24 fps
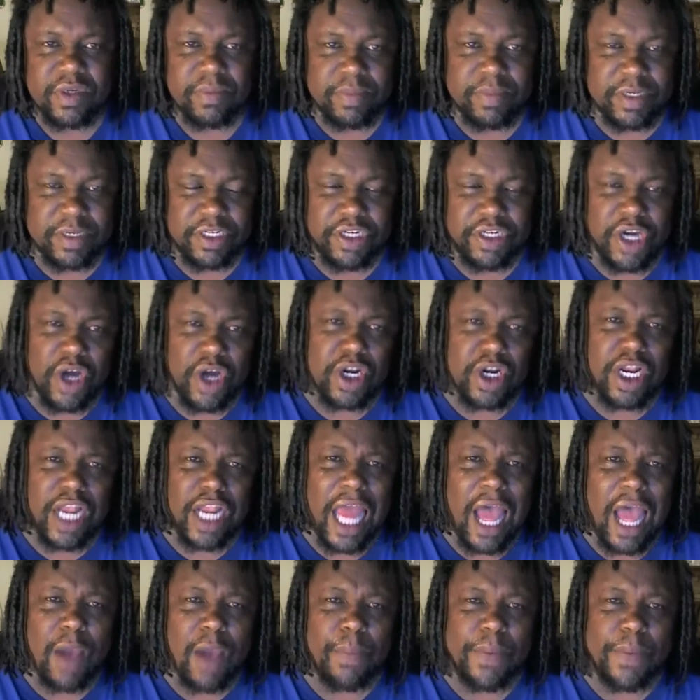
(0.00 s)
But don't
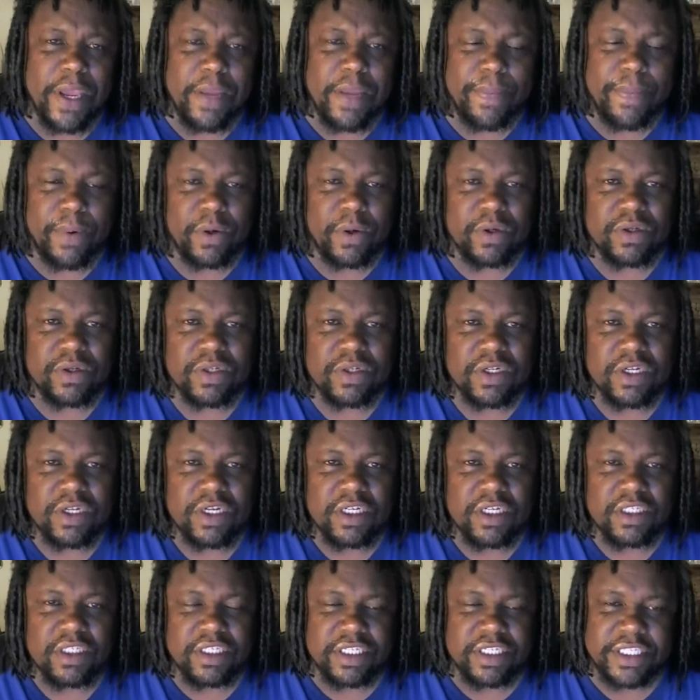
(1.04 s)
allow people
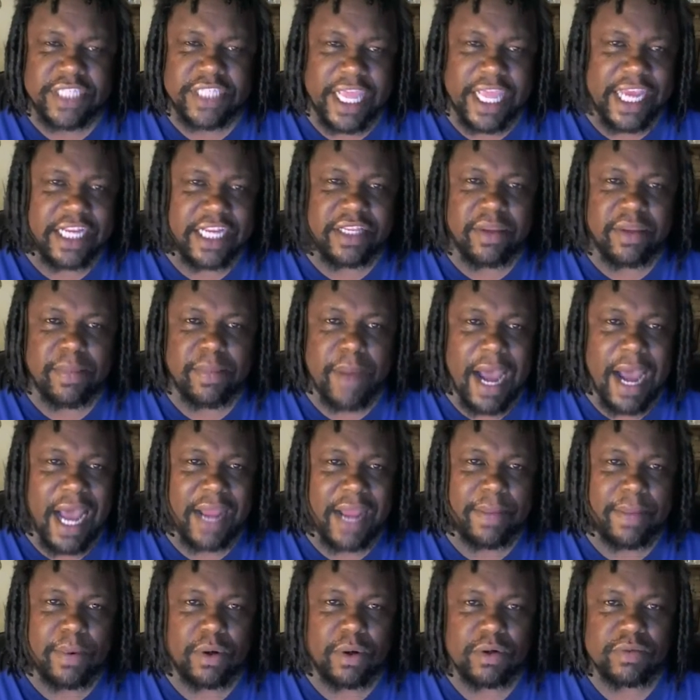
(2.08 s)
to take the
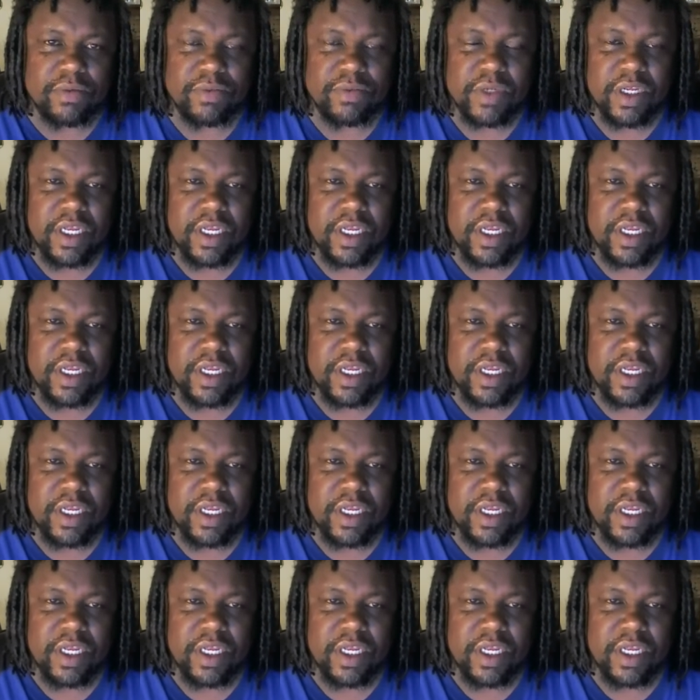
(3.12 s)
Bible